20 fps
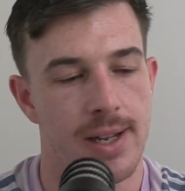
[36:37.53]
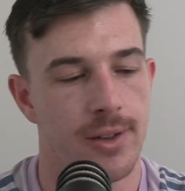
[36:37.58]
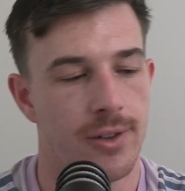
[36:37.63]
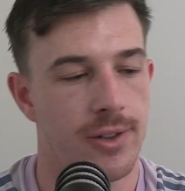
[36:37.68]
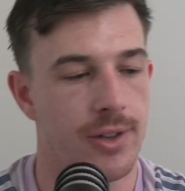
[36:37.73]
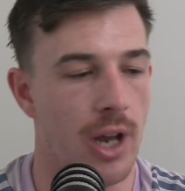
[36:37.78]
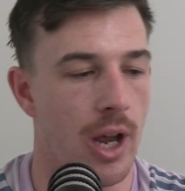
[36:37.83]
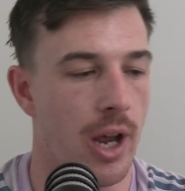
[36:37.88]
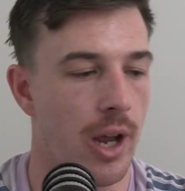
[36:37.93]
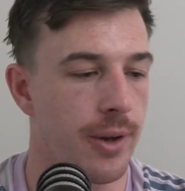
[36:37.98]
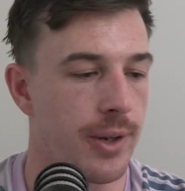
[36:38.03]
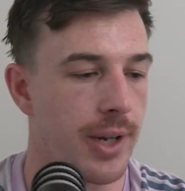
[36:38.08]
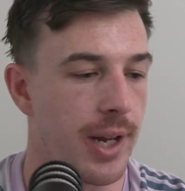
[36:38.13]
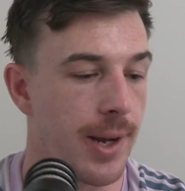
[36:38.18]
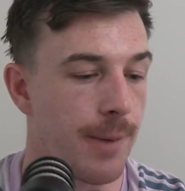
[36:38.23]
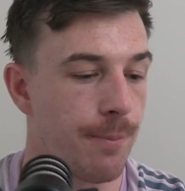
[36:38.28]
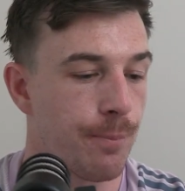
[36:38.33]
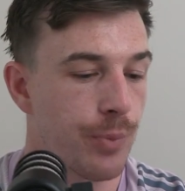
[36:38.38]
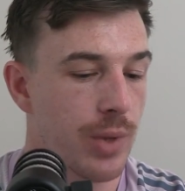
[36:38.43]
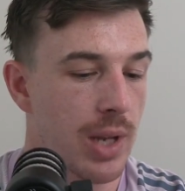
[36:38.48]
So
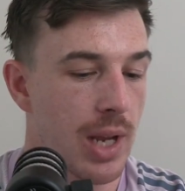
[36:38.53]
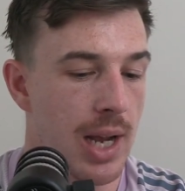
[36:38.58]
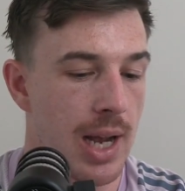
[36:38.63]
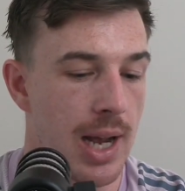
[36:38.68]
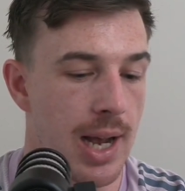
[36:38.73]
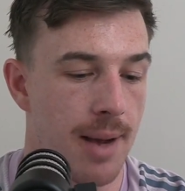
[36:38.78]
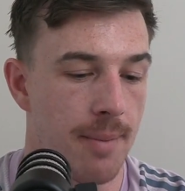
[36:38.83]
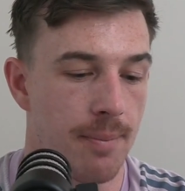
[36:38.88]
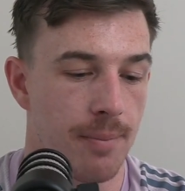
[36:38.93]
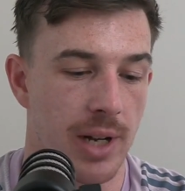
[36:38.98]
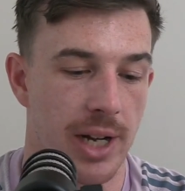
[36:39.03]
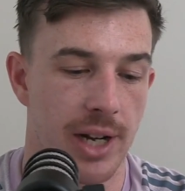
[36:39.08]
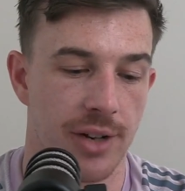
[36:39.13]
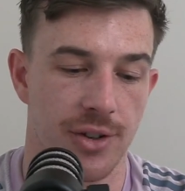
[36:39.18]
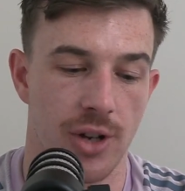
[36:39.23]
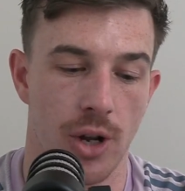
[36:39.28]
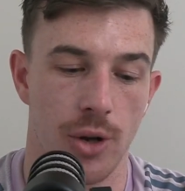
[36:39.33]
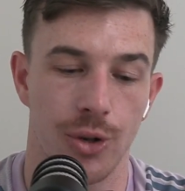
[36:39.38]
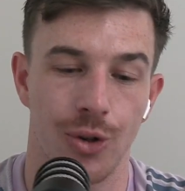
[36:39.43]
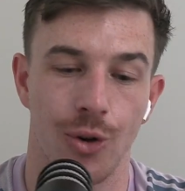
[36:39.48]
yeah, let
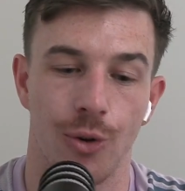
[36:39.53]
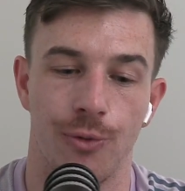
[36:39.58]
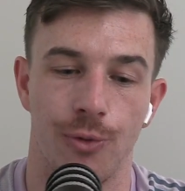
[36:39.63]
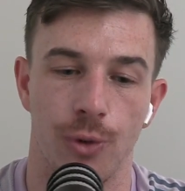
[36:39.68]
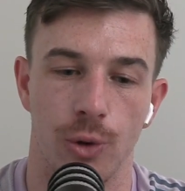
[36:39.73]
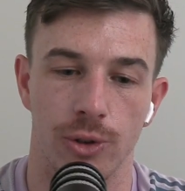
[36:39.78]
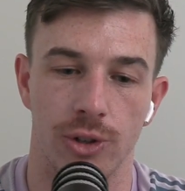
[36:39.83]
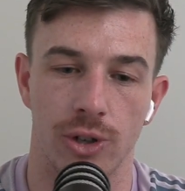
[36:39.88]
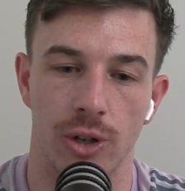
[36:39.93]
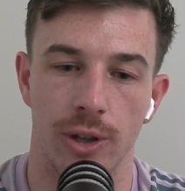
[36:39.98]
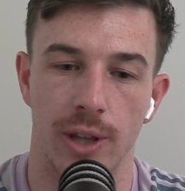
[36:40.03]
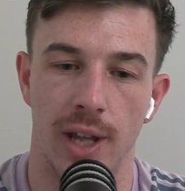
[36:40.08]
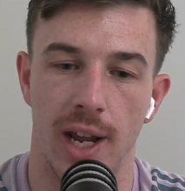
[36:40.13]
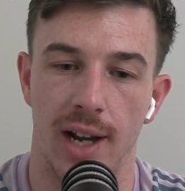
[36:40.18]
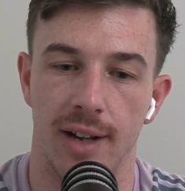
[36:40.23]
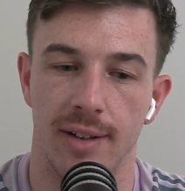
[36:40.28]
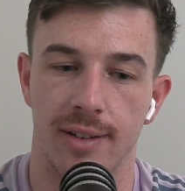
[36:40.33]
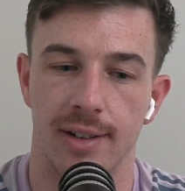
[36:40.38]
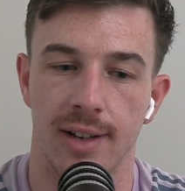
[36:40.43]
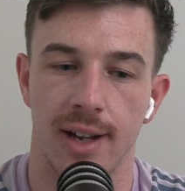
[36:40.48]
us know your thoughts on
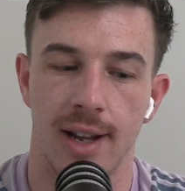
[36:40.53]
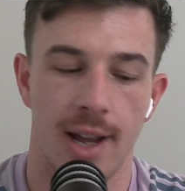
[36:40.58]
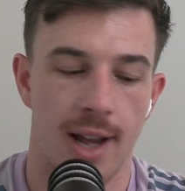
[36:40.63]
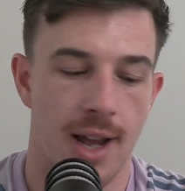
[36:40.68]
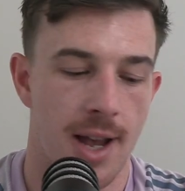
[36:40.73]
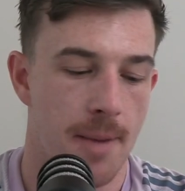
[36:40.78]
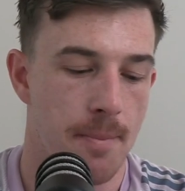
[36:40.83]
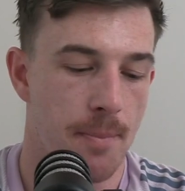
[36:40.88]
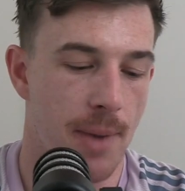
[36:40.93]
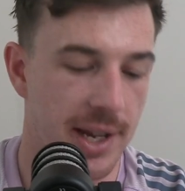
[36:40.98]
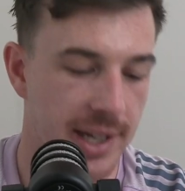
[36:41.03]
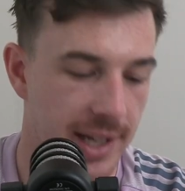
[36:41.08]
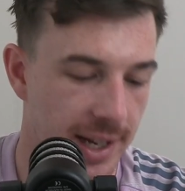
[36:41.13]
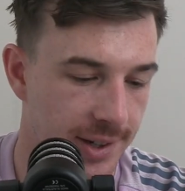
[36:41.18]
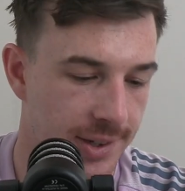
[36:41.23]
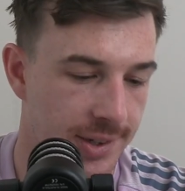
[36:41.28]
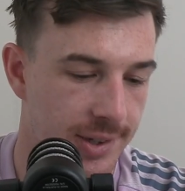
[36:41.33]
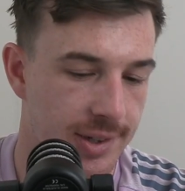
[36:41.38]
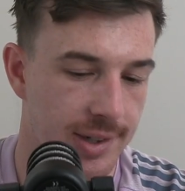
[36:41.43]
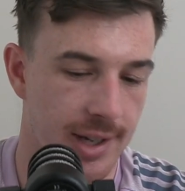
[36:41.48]
that. But
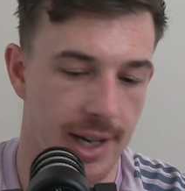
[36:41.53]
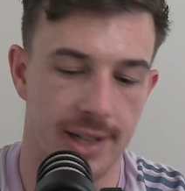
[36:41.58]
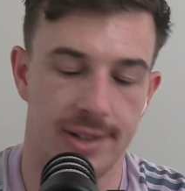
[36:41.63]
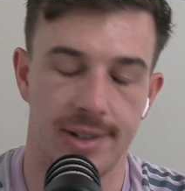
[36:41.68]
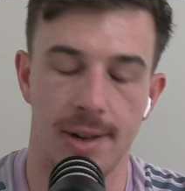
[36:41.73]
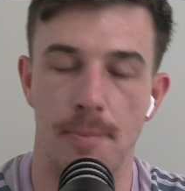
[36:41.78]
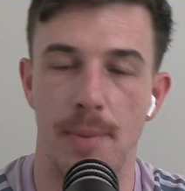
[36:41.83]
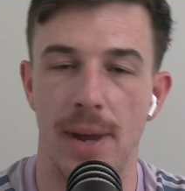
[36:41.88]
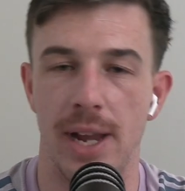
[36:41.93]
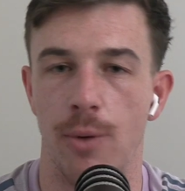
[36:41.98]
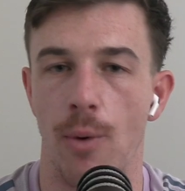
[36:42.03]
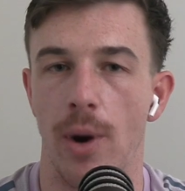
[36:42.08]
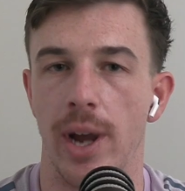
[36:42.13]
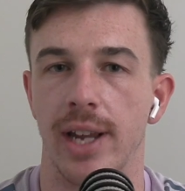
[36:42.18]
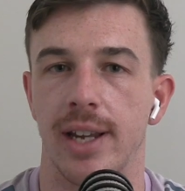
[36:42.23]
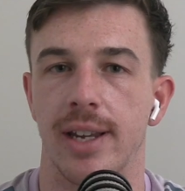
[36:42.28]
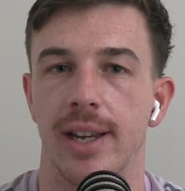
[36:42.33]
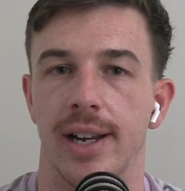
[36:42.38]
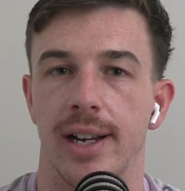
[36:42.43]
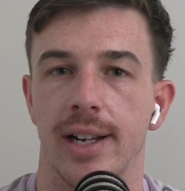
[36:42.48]
yes, it's a big
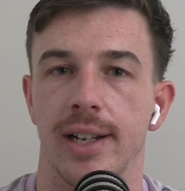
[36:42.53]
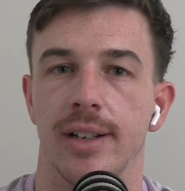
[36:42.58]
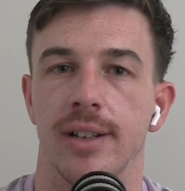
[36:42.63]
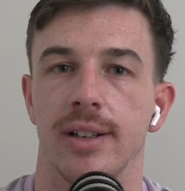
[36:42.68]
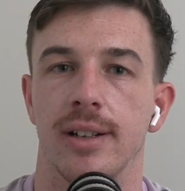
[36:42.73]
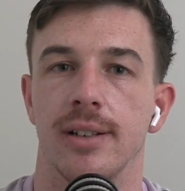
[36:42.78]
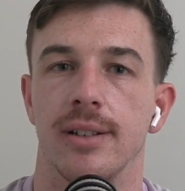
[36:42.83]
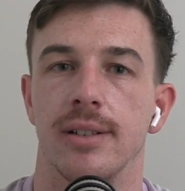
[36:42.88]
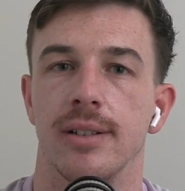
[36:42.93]
week in